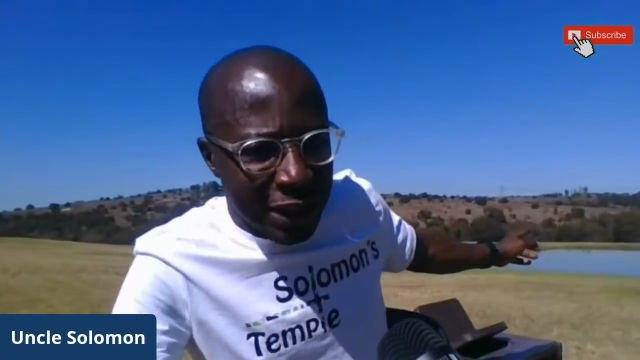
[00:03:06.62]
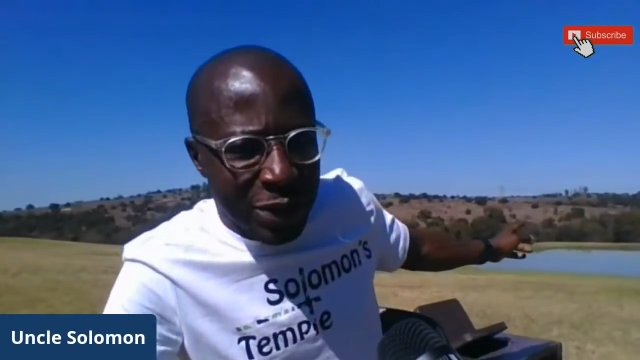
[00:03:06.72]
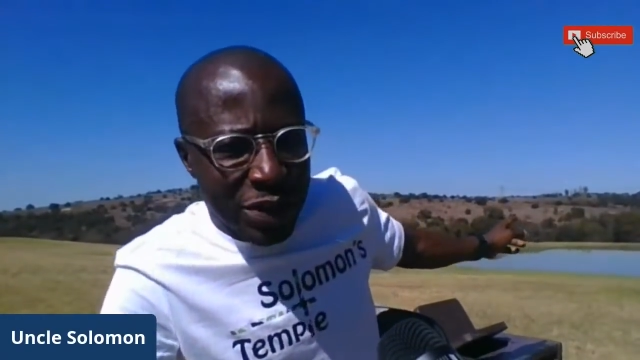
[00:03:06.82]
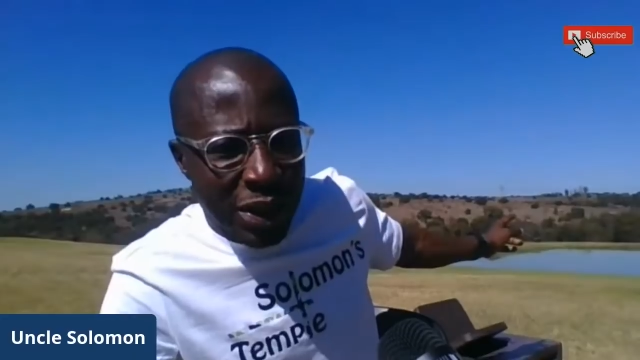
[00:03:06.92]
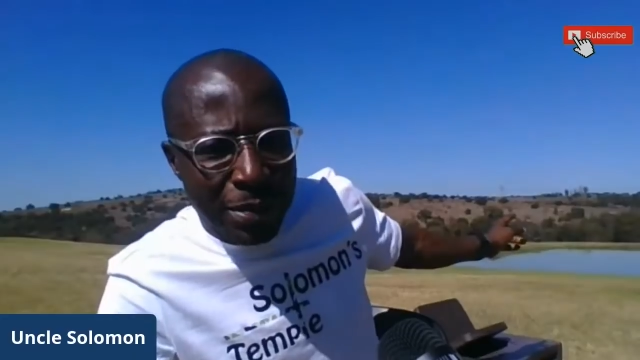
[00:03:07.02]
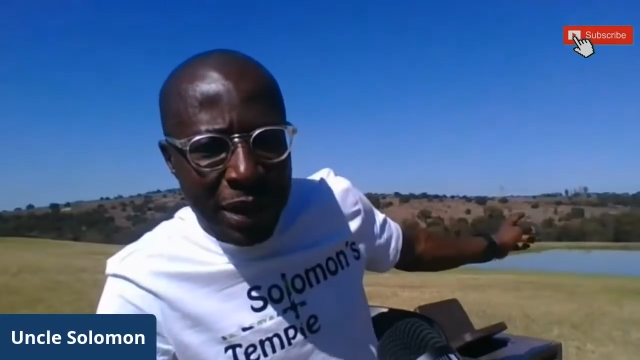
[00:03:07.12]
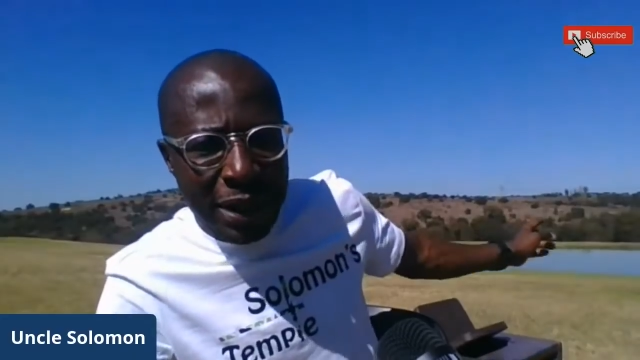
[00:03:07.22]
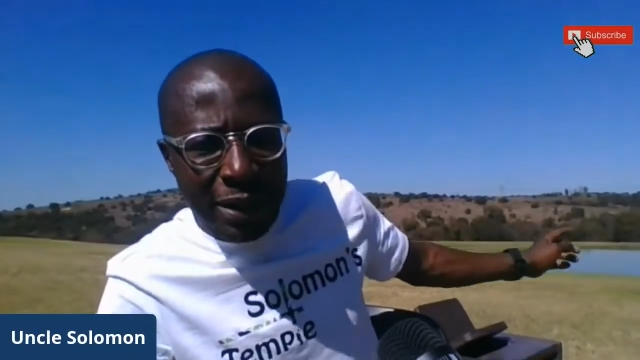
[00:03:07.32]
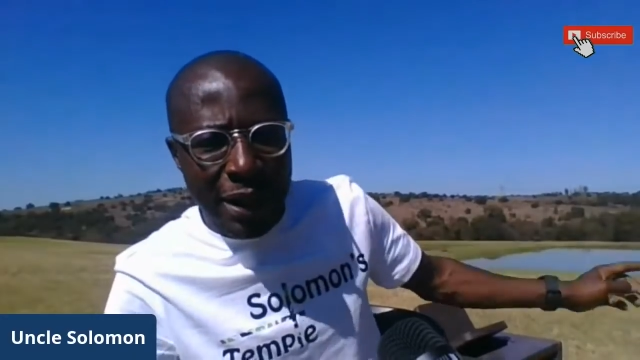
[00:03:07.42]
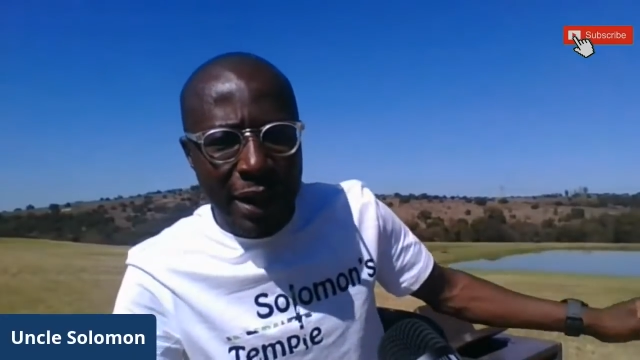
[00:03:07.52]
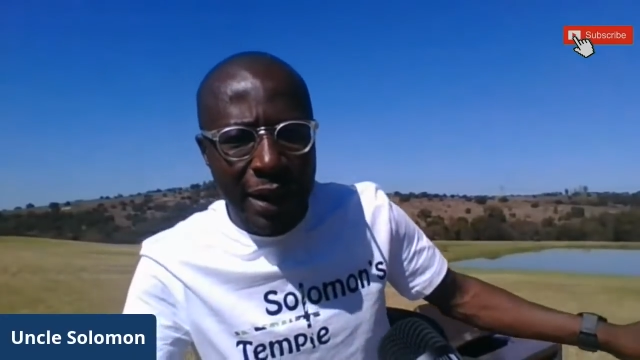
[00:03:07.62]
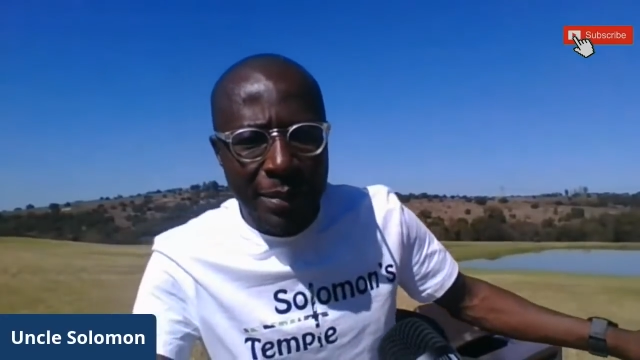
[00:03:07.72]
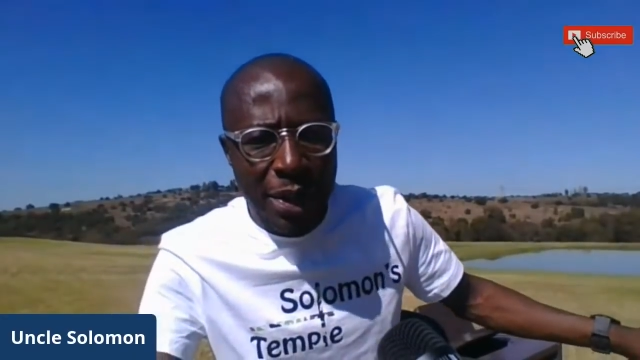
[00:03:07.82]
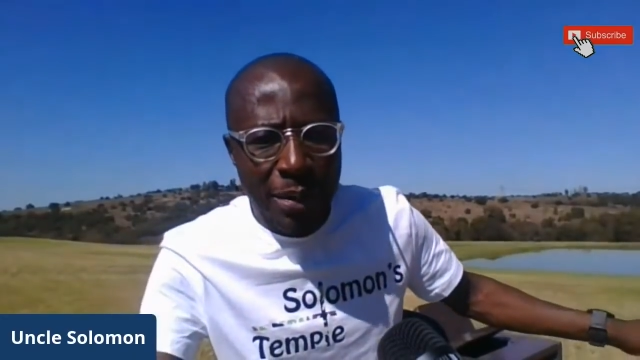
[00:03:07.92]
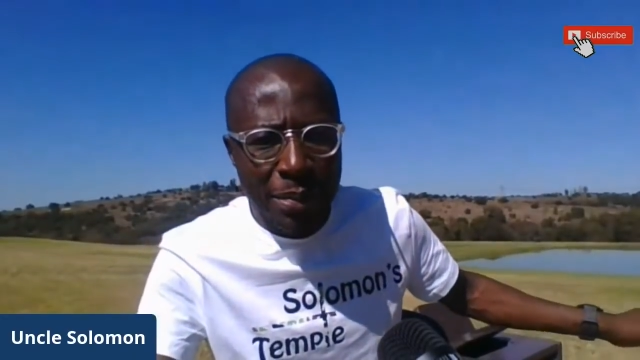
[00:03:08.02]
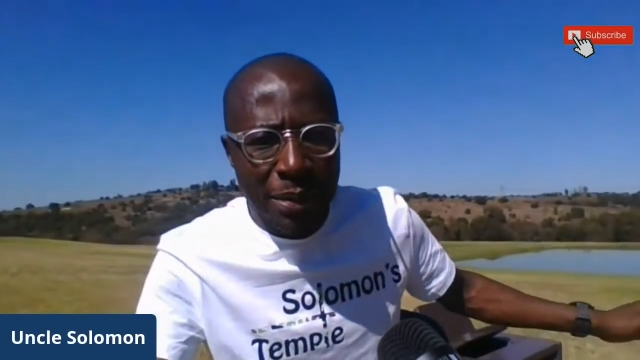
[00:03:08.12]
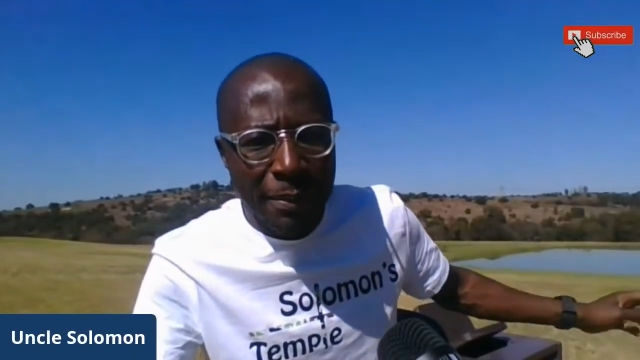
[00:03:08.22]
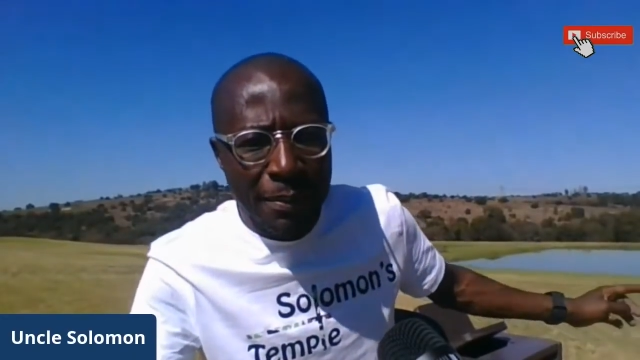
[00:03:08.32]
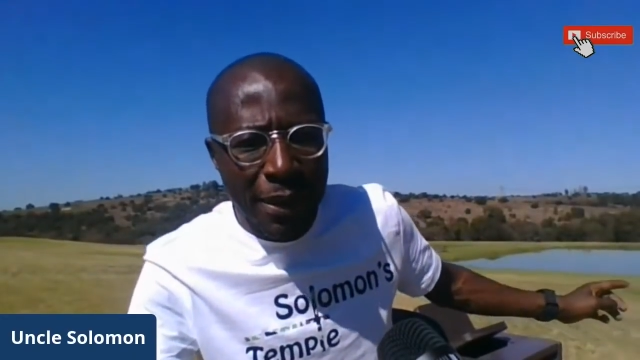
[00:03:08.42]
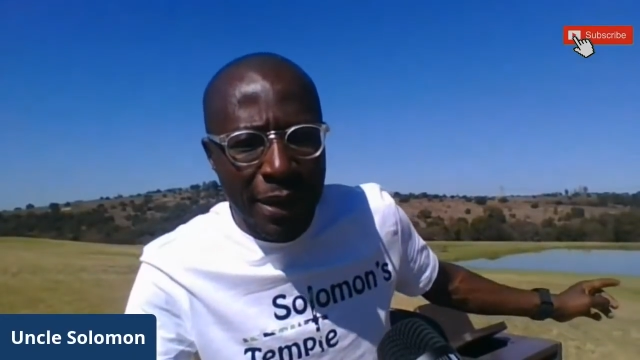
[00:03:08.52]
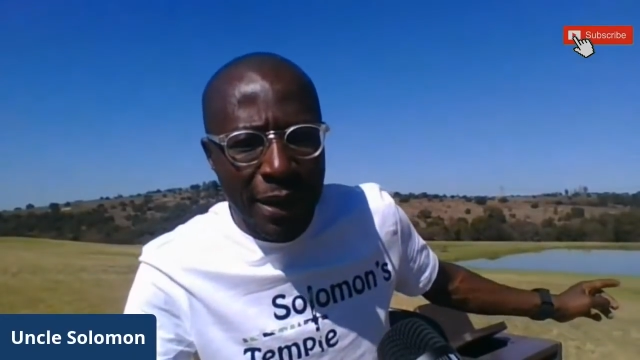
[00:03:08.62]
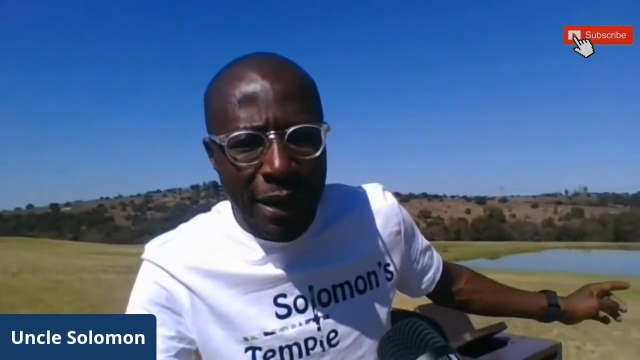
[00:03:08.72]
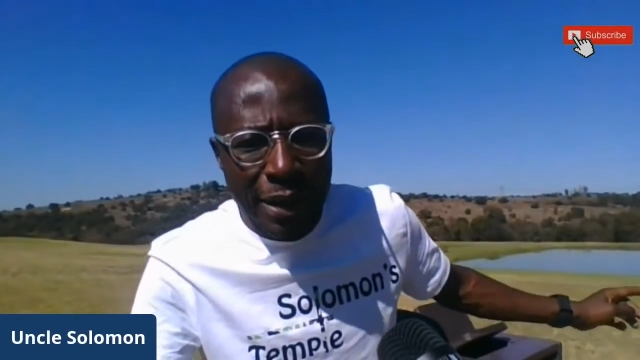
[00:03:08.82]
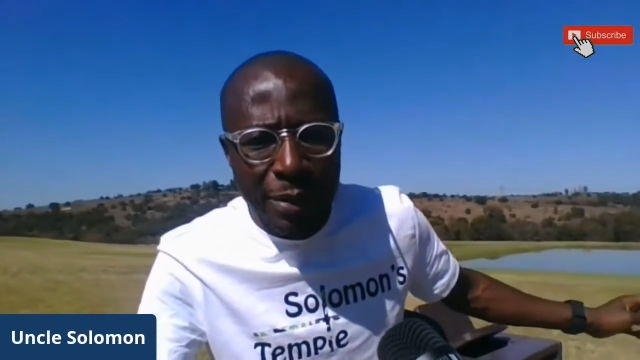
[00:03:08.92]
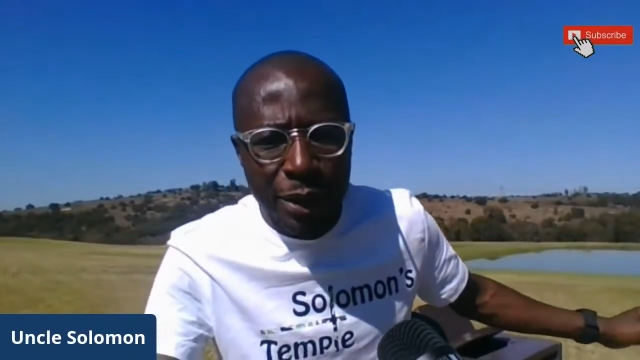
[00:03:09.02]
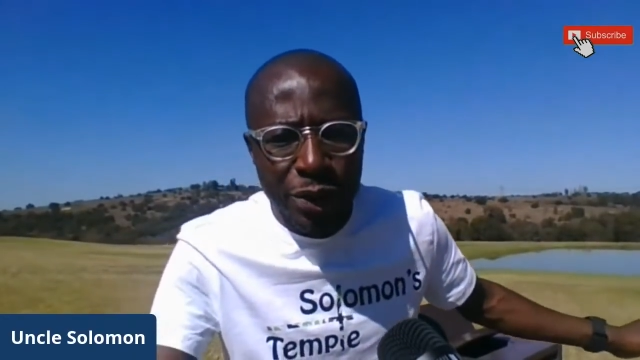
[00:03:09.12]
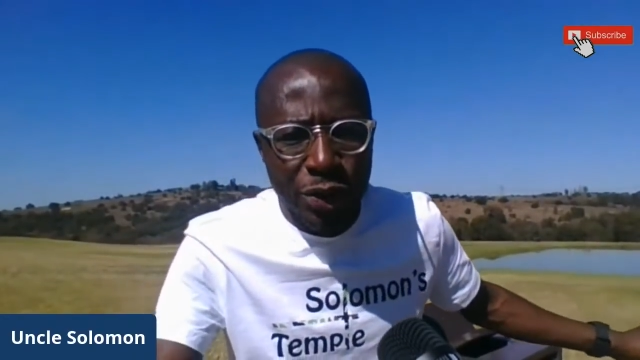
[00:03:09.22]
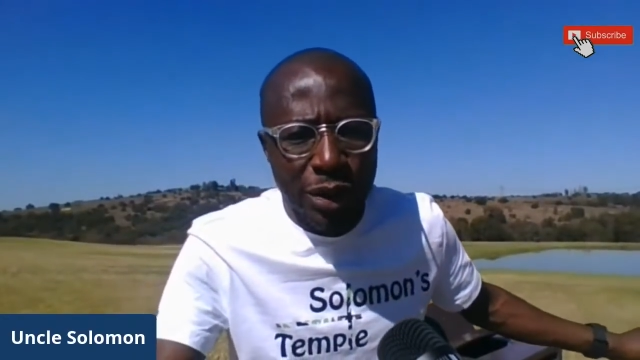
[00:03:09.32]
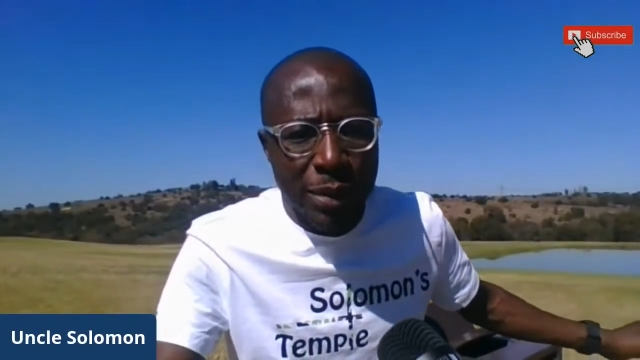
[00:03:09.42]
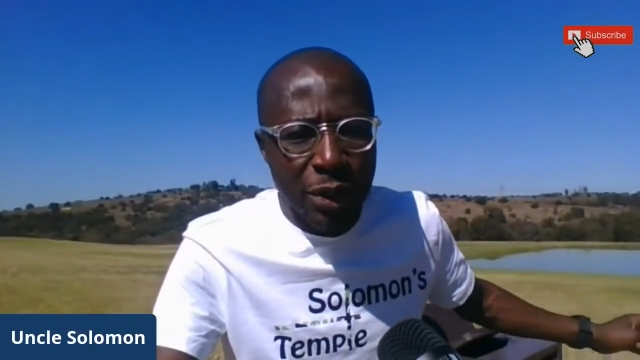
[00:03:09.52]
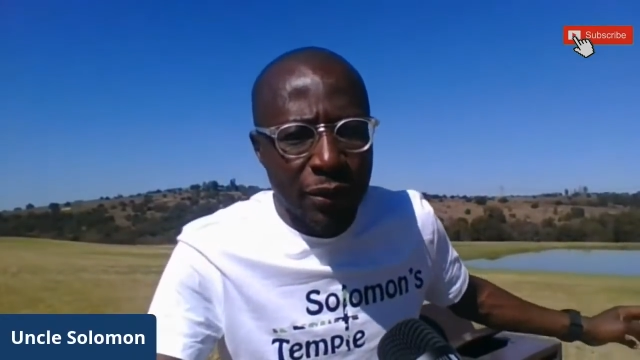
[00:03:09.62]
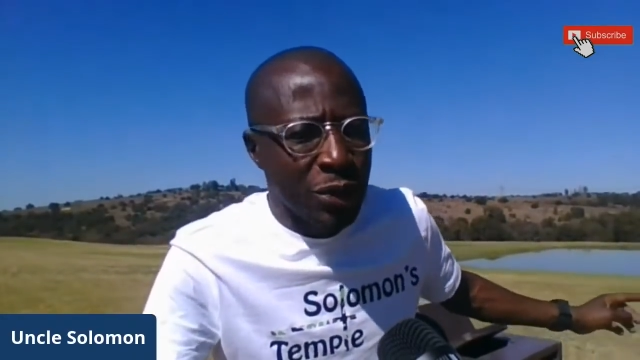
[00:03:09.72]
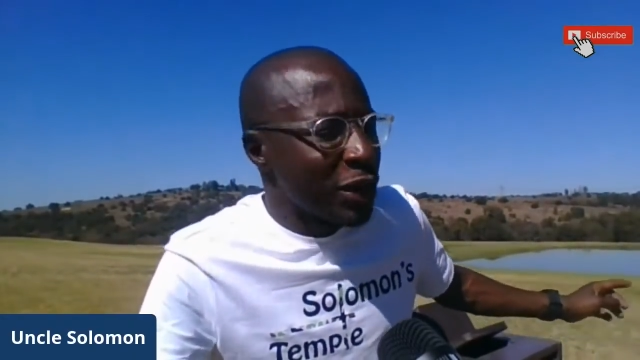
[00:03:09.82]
Can you see a plane there coming up? I'm not sure how many of